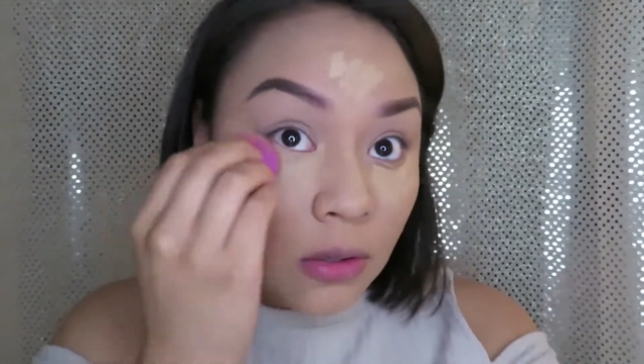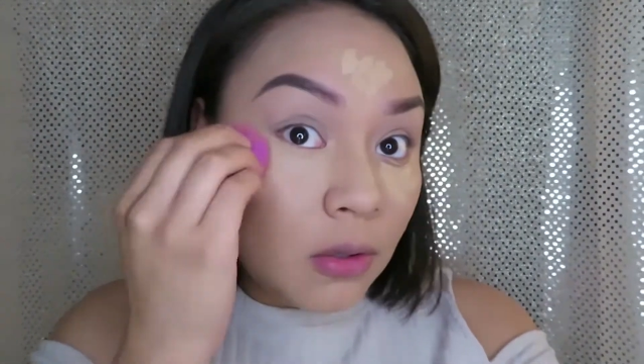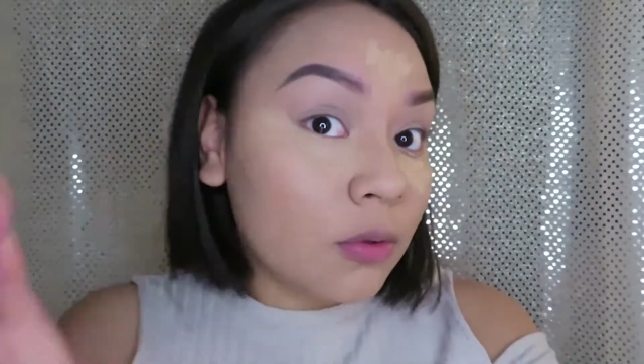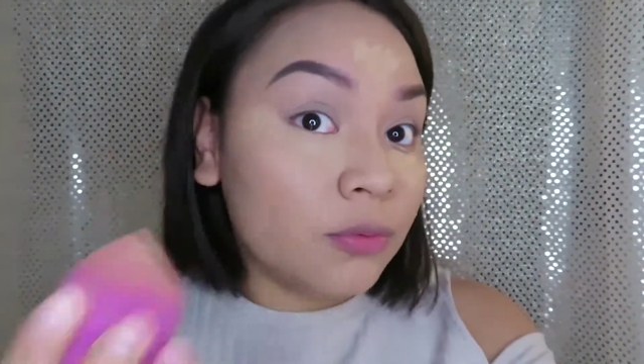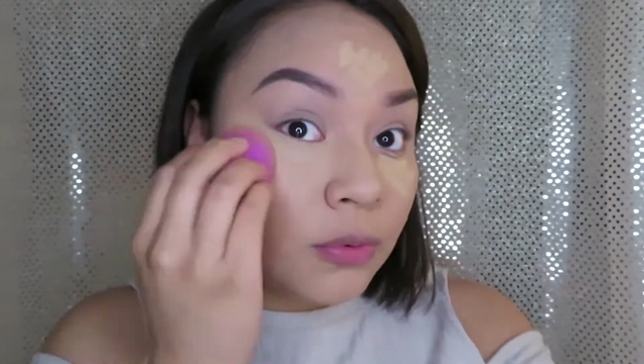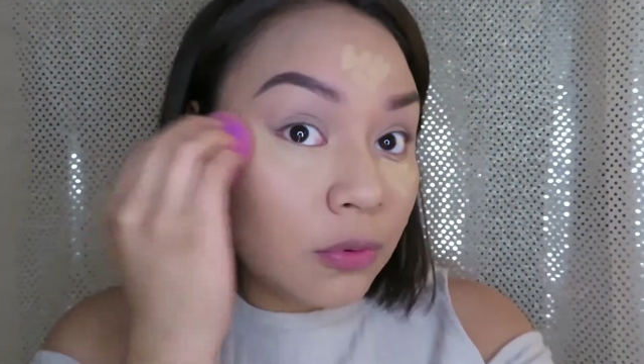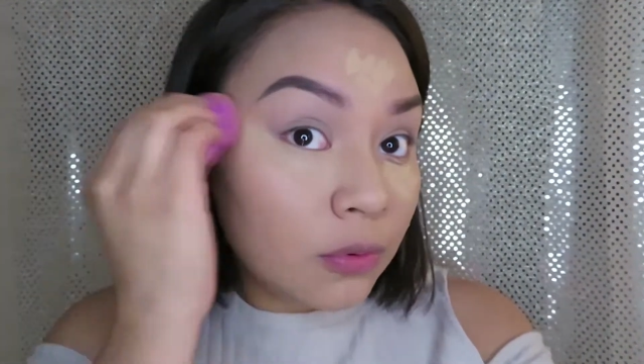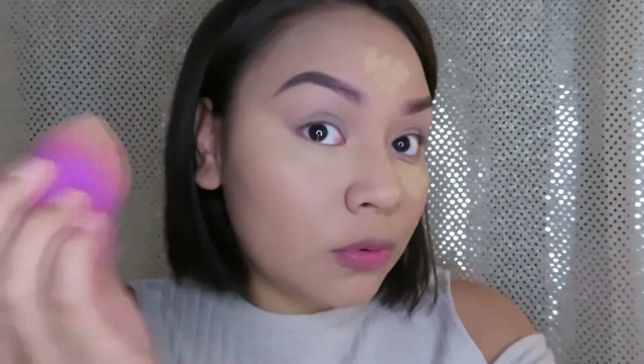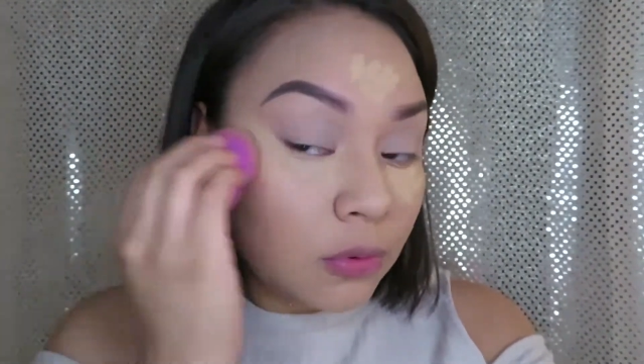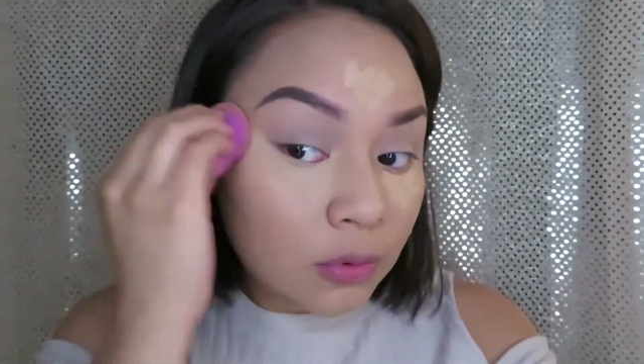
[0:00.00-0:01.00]
tip so you can
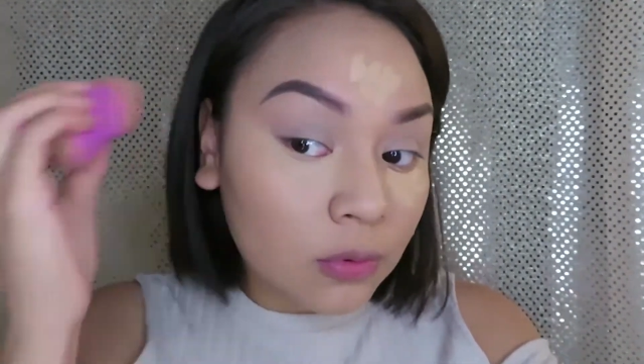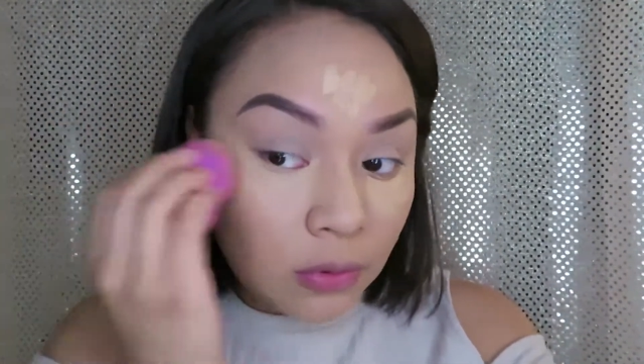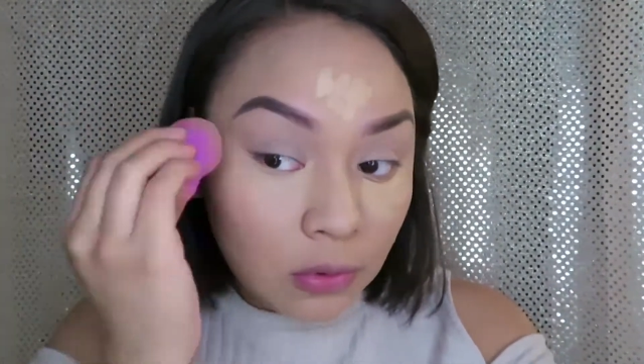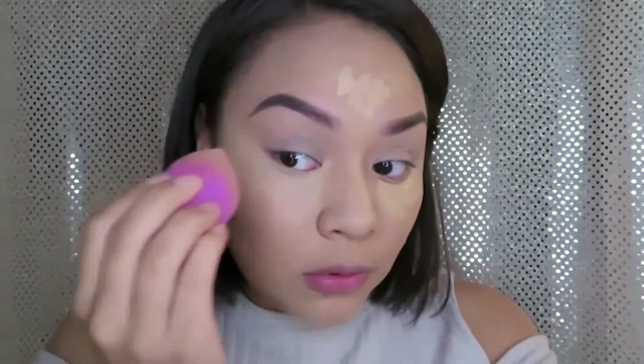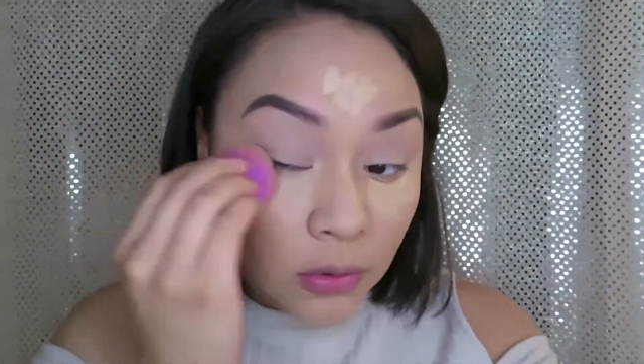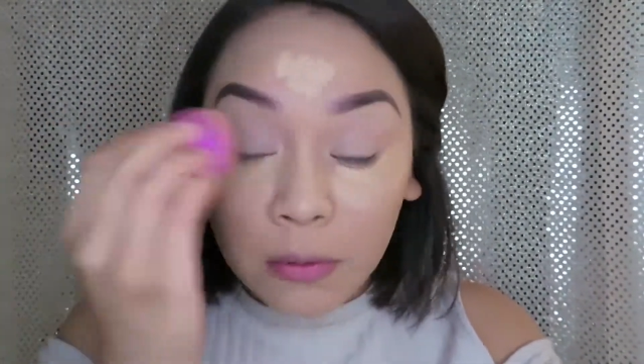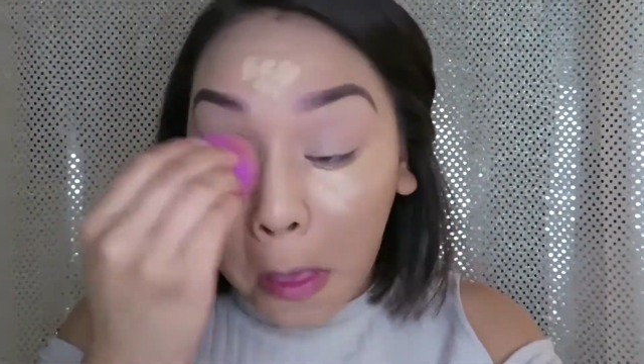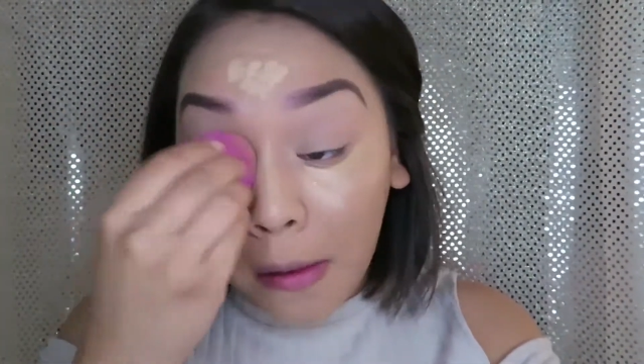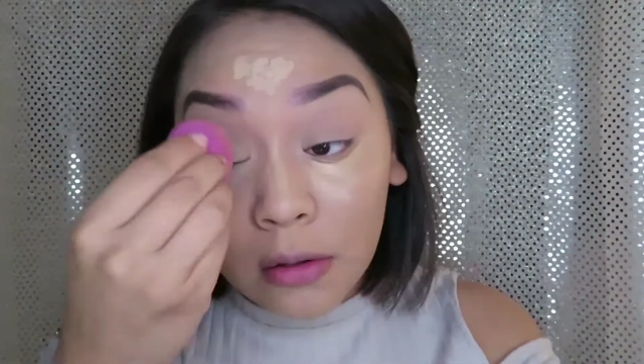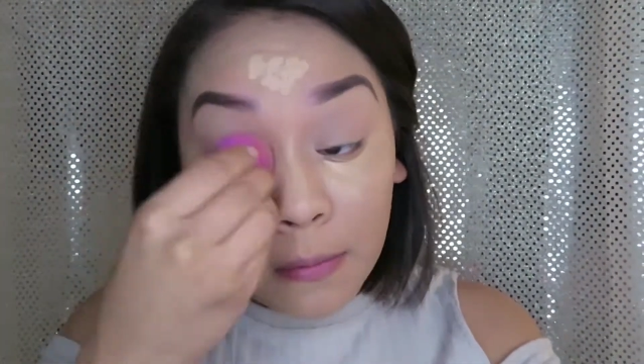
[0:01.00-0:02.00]
get,
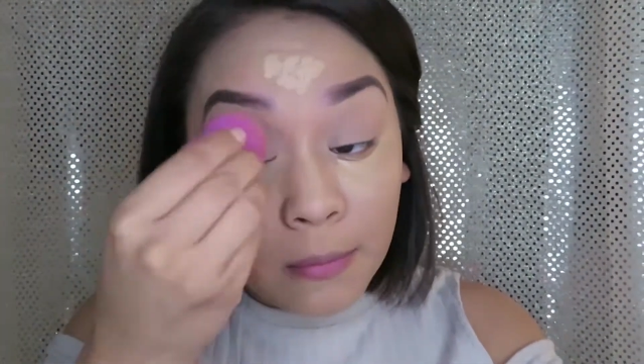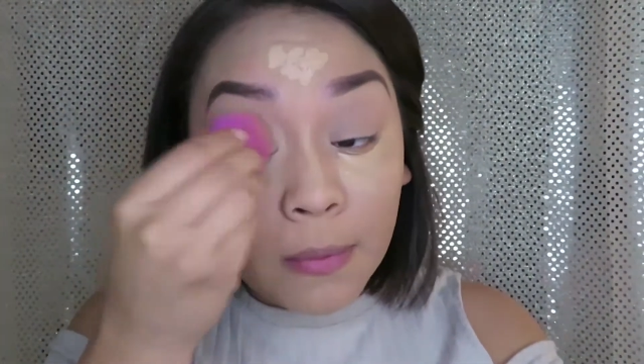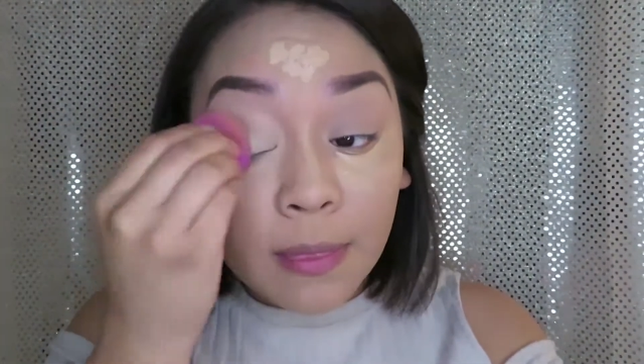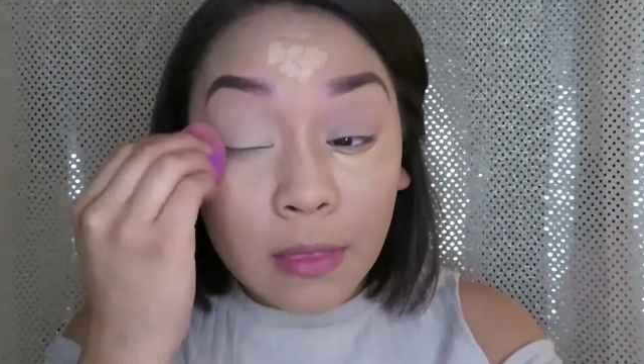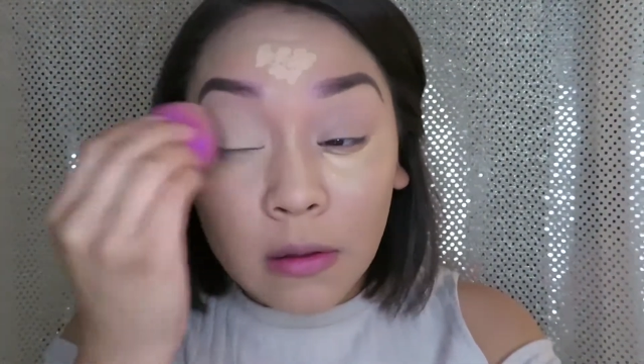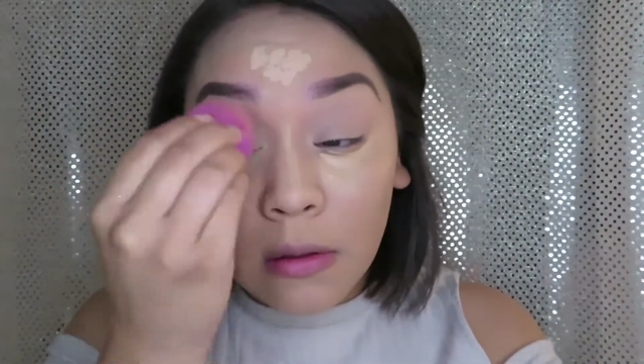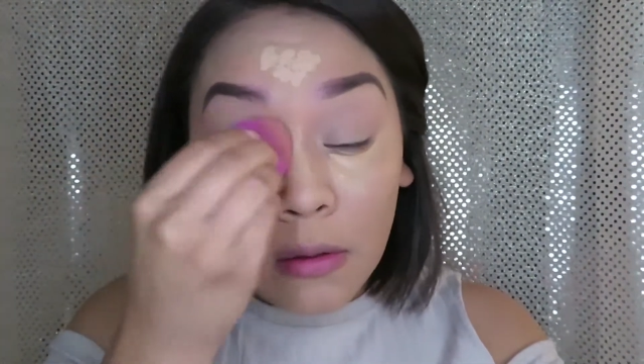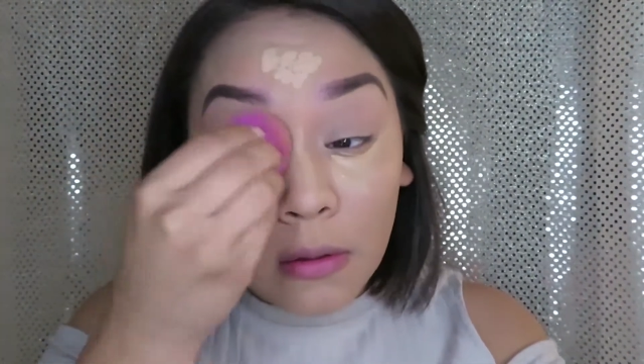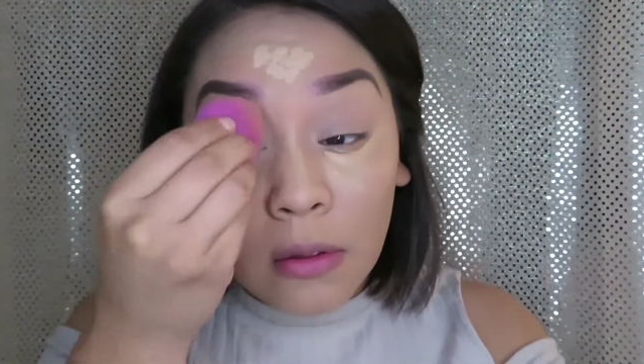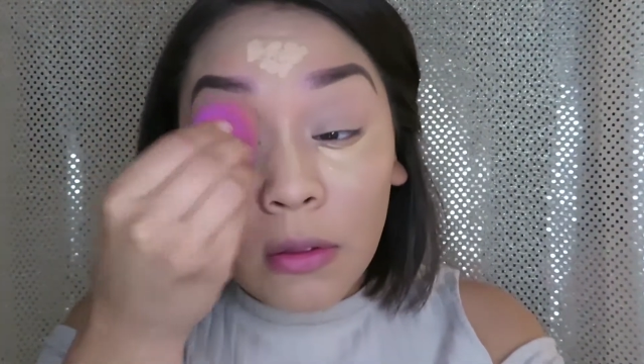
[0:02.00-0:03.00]
on the inner corners